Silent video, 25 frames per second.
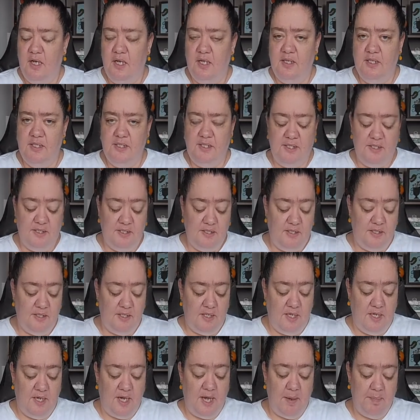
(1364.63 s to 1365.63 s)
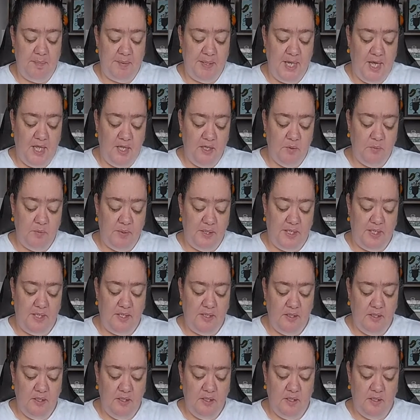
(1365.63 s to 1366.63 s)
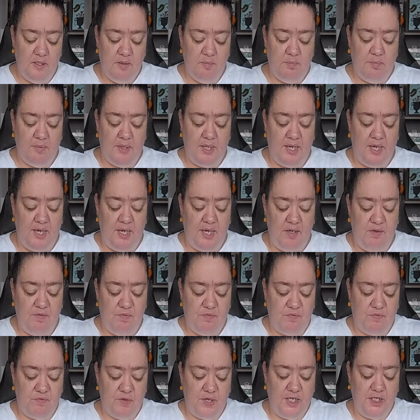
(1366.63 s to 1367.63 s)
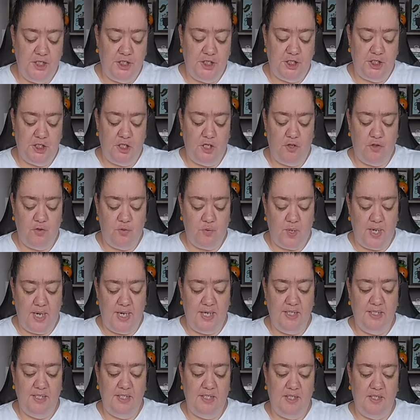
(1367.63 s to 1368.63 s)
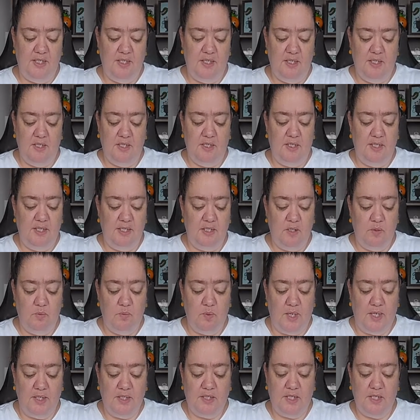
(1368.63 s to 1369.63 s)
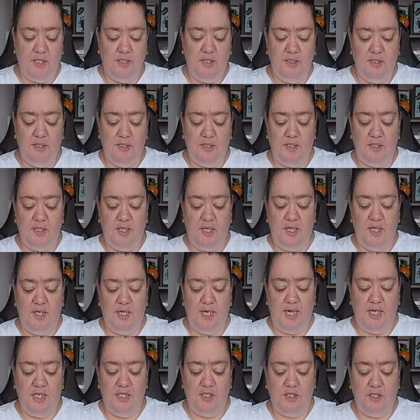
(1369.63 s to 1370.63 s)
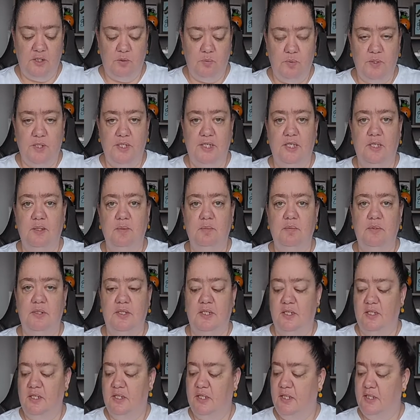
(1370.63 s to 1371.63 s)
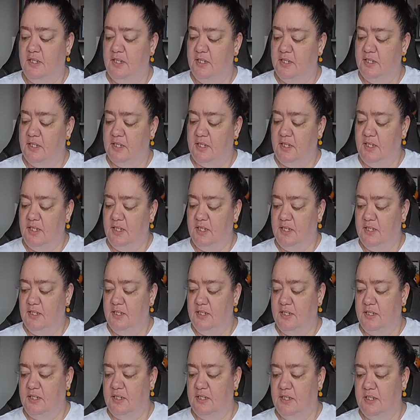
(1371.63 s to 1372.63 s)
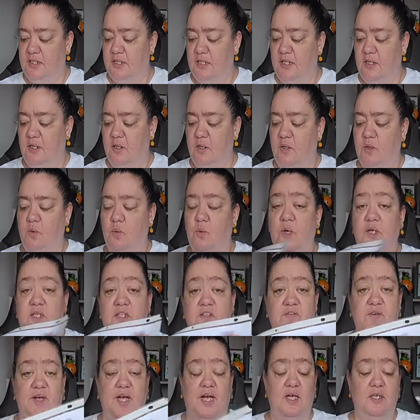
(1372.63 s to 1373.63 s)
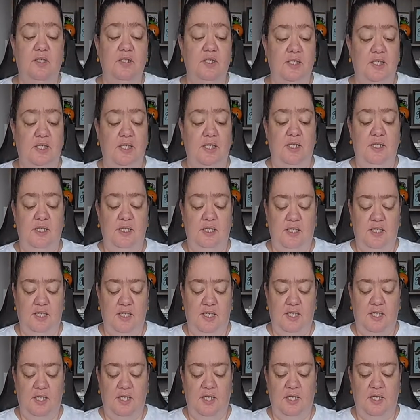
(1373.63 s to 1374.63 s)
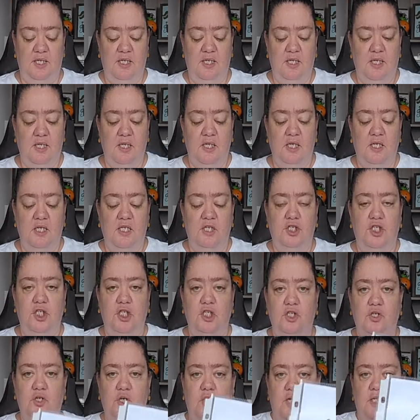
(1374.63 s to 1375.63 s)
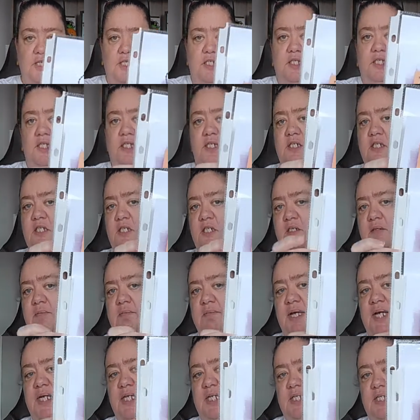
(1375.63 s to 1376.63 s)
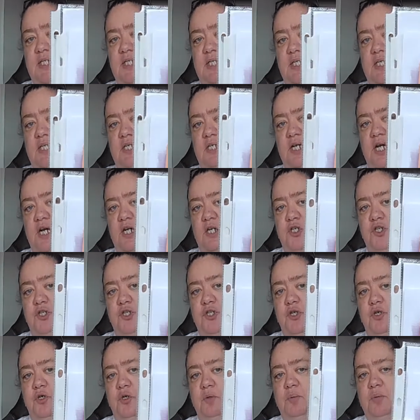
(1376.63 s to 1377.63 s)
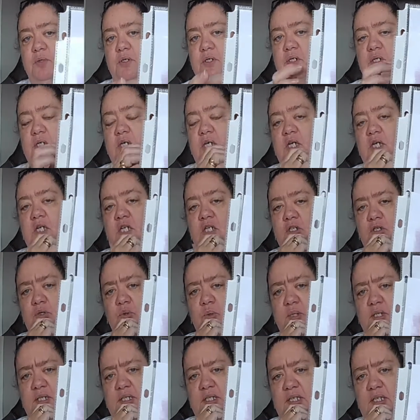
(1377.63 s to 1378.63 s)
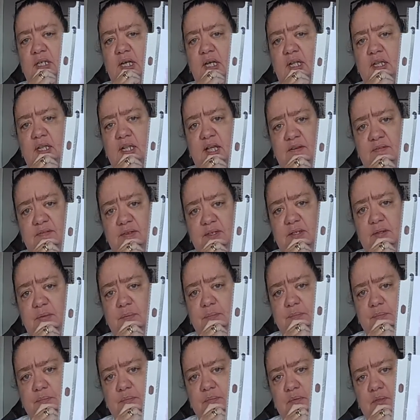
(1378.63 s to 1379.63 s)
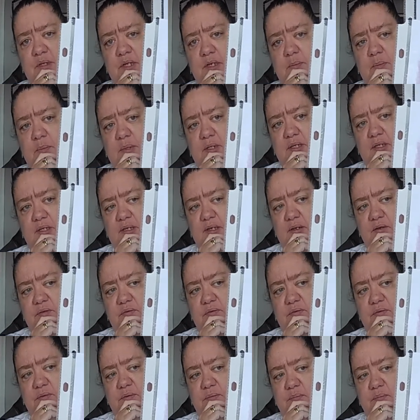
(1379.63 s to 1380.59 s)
This is Happy Halloween by Fresh Threads, Linda Watkins and Angie Williams. This was found in the Just Cross Stitch magazine October 2011, I believe.